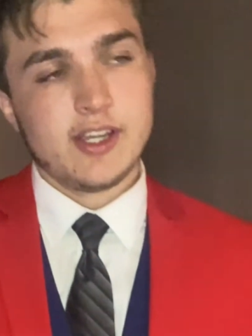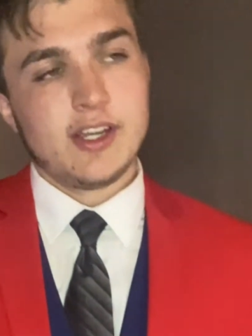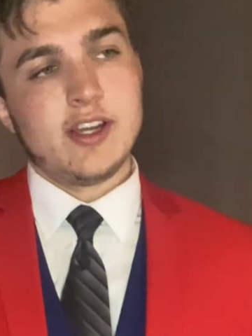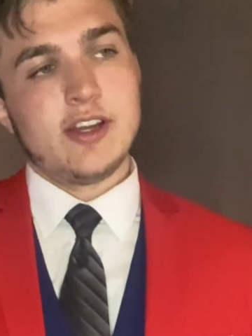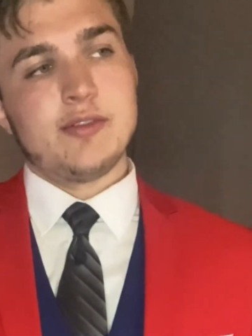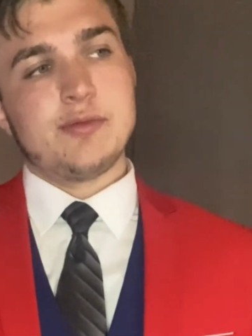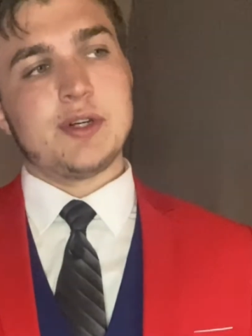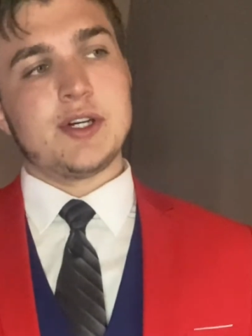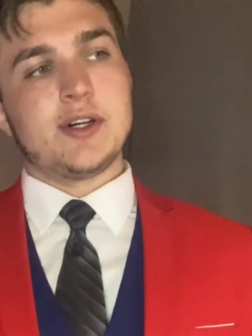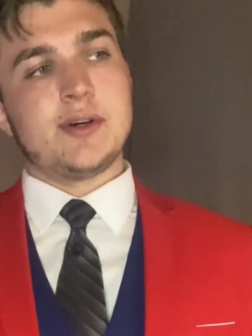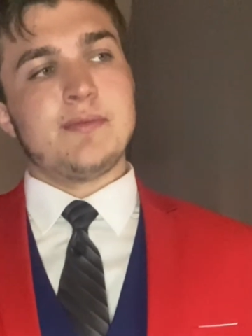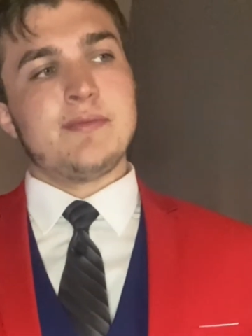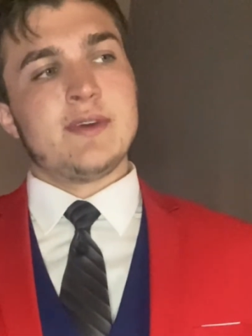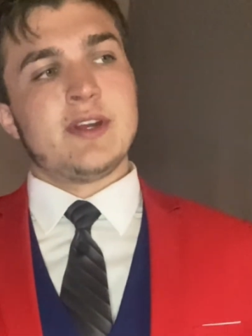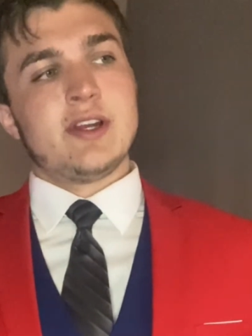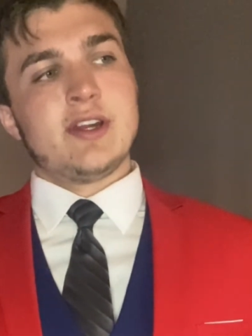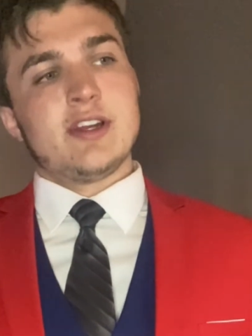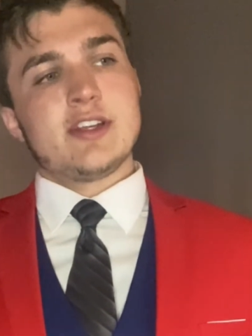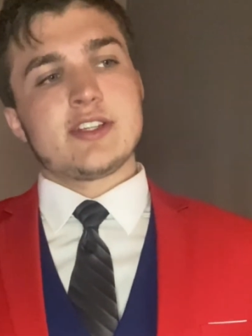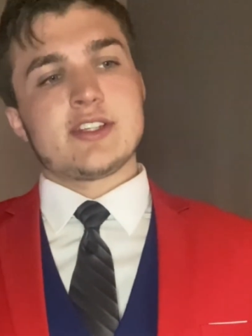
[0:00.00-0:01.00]
Well,
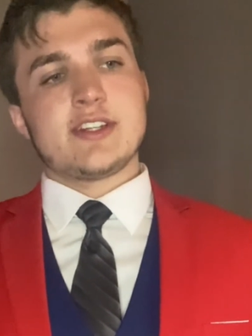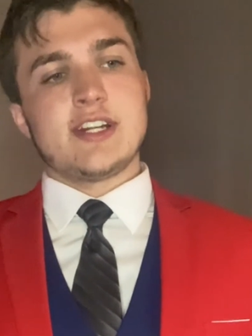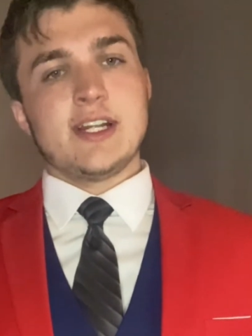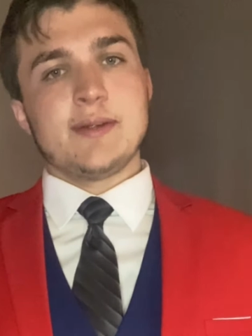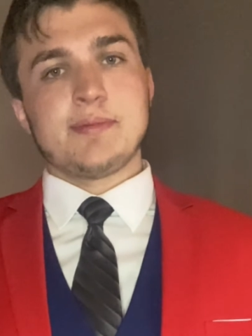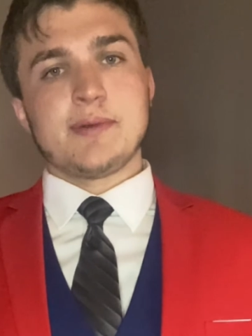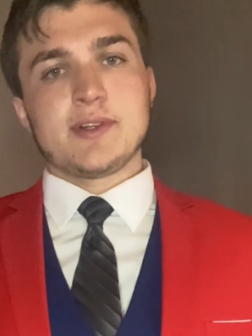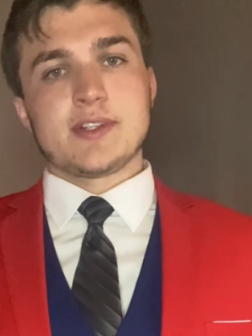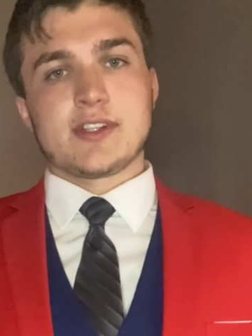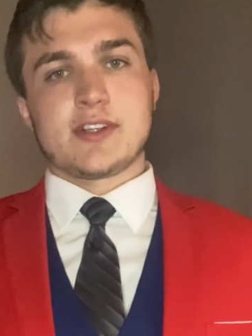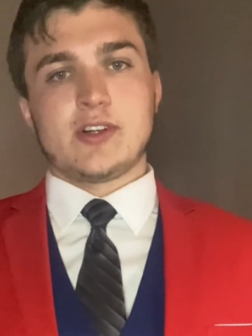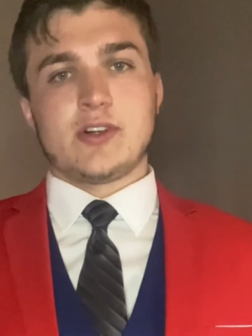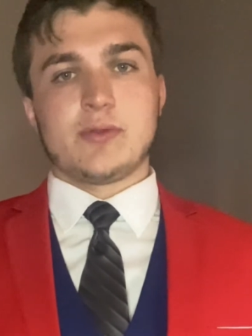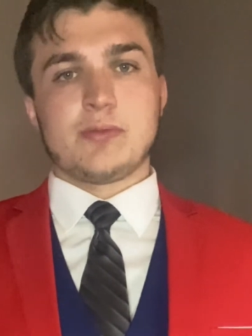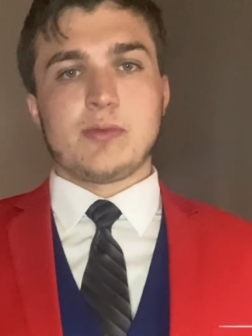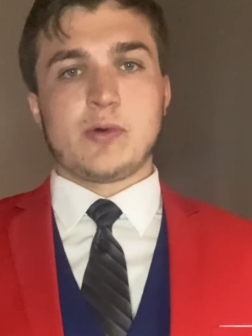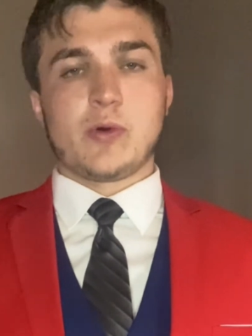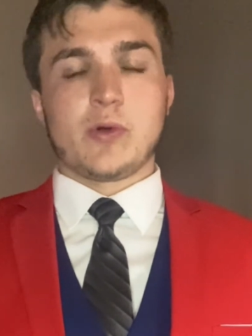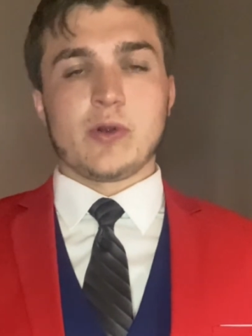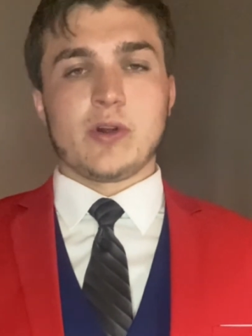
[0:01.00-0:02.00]
Sniper's
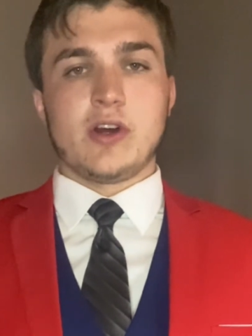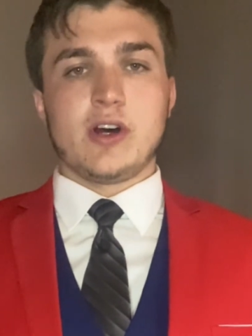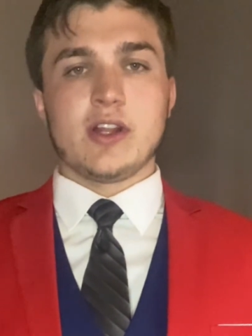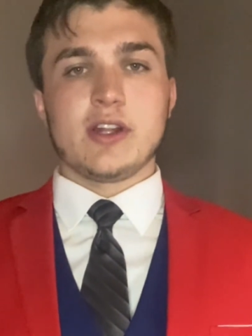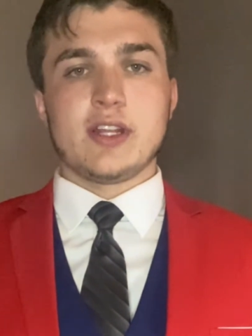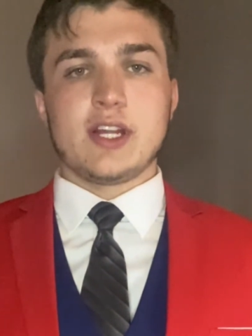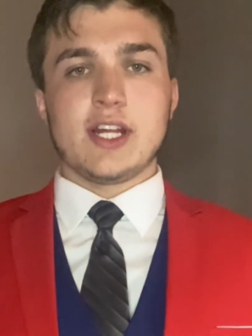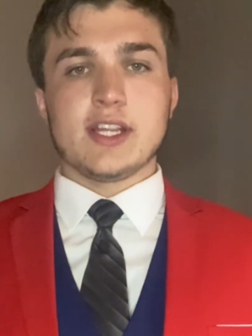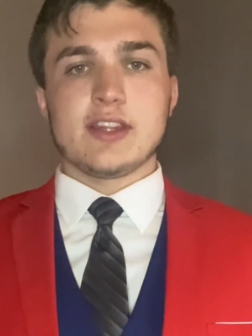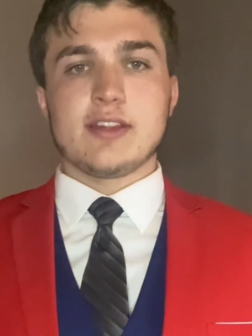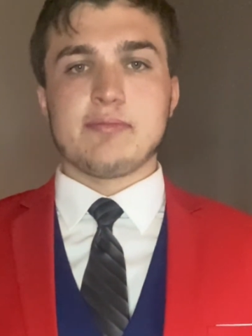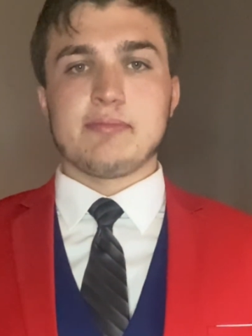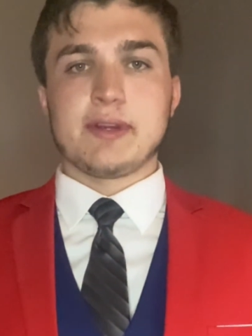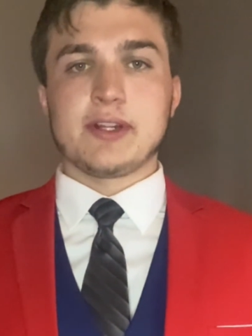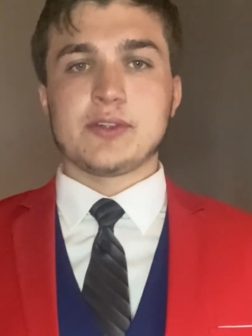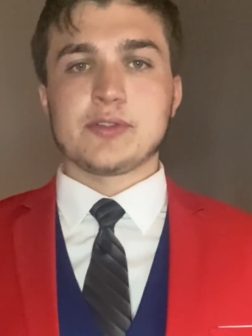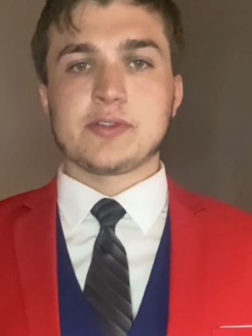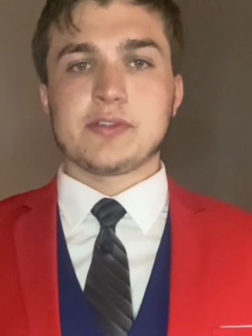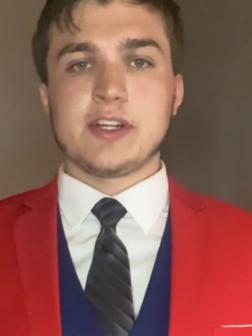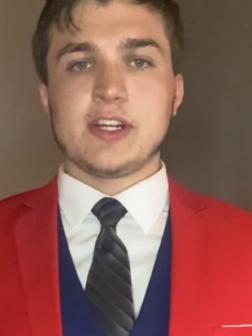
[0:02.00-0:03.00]
more on not the
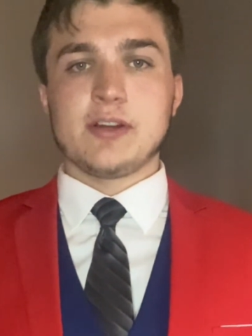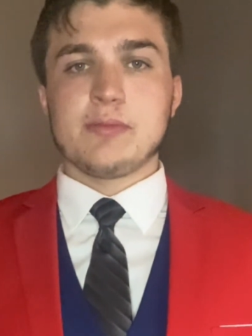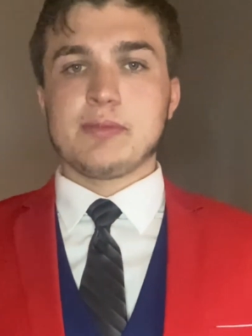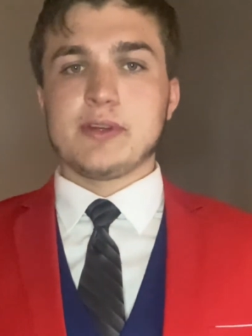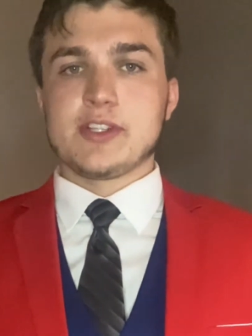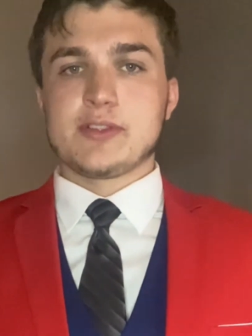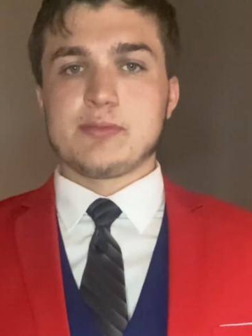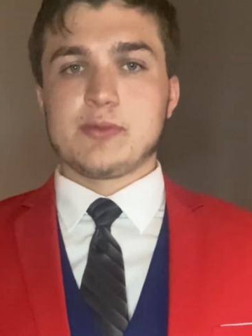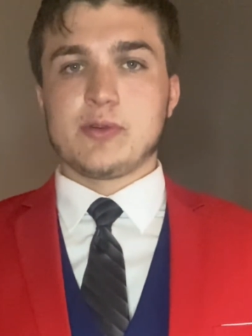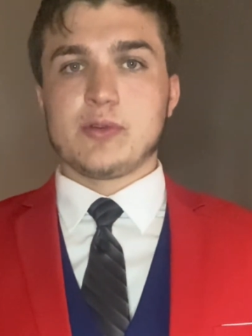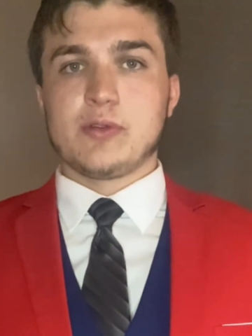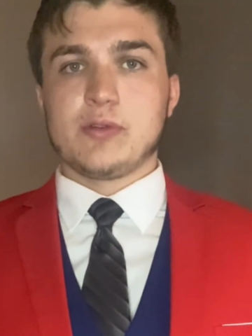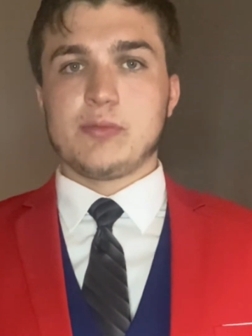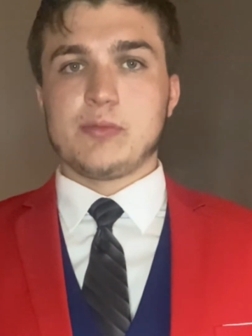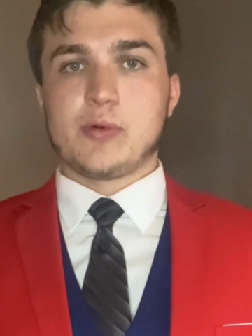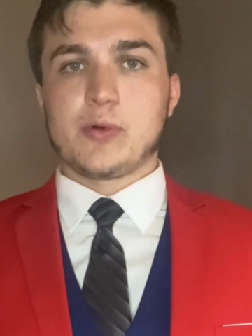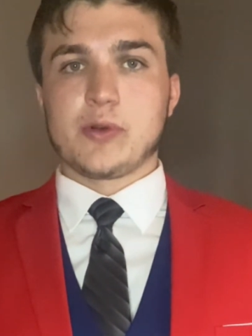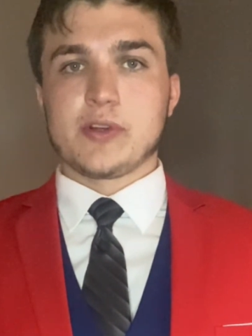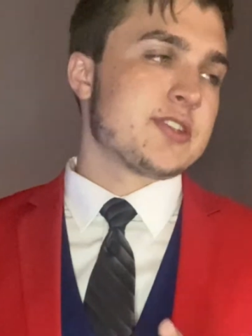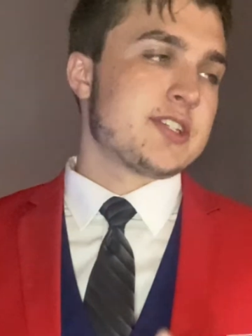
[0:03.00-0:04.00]
middle ground, but he's
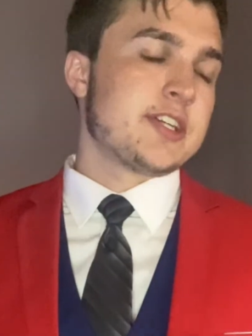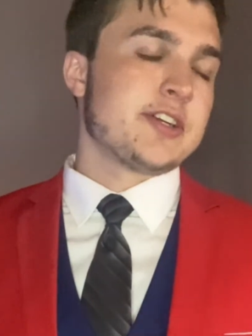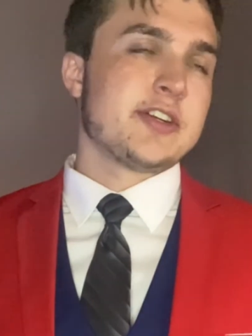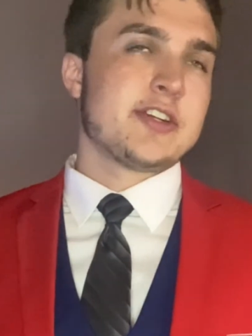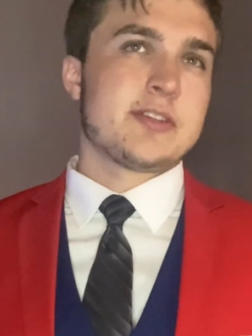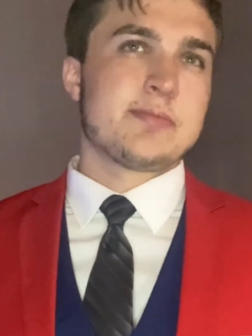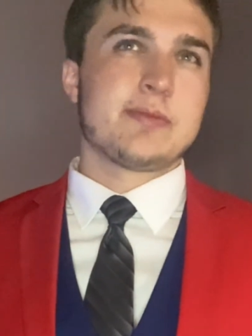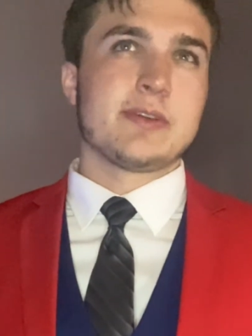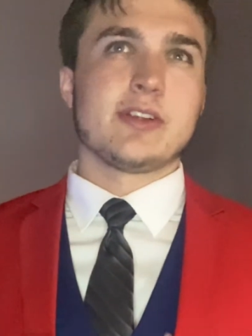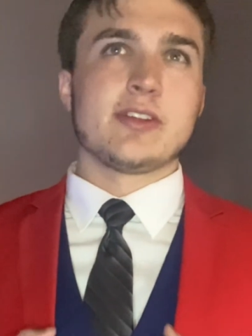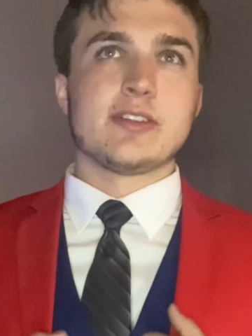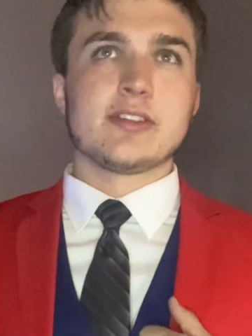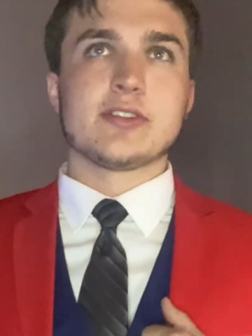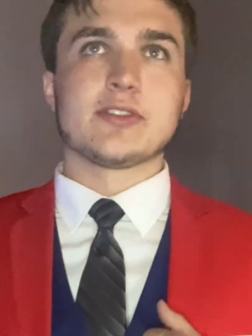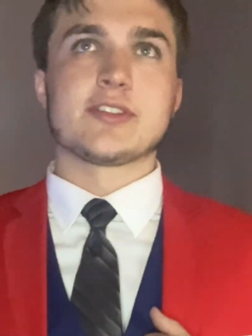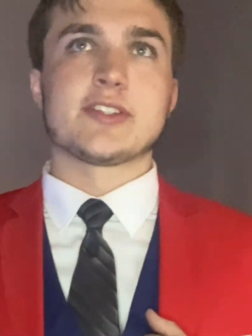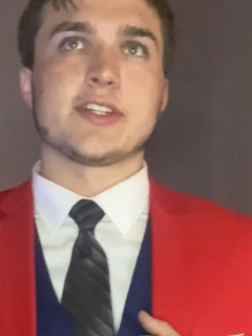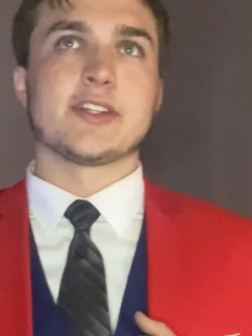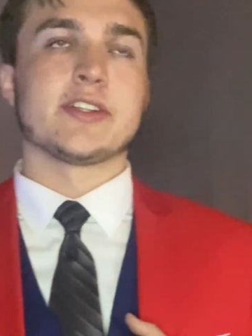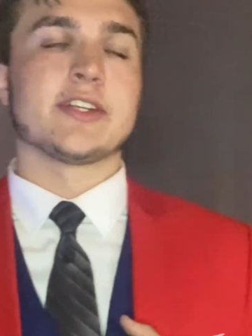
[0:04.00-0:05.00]
more serious but a little
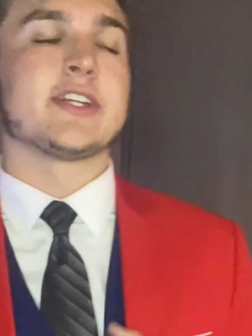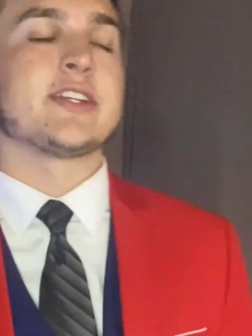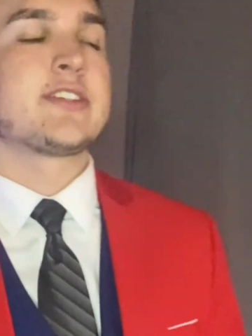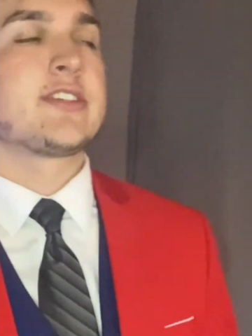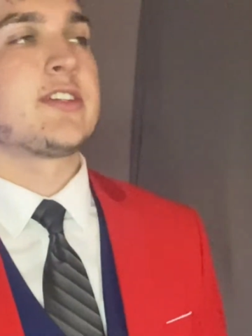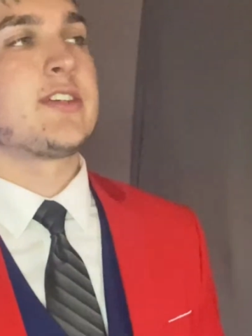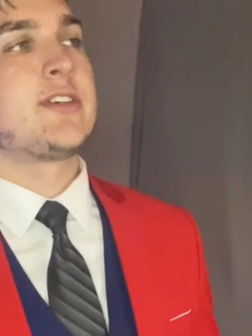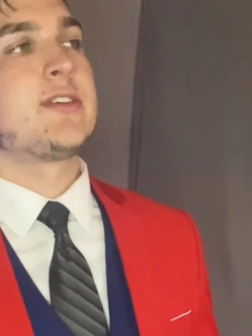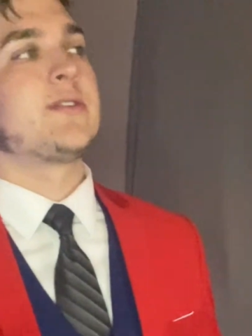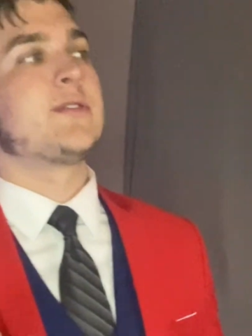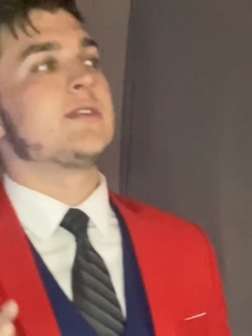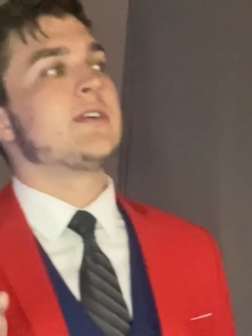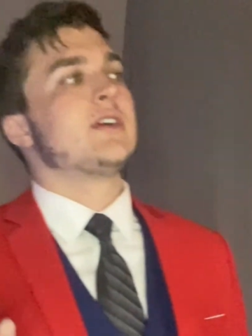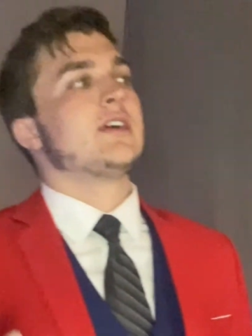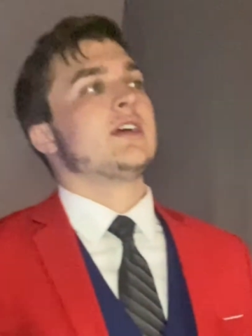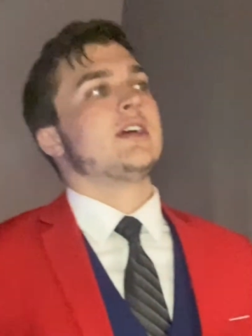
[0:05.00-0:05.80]
silly. So,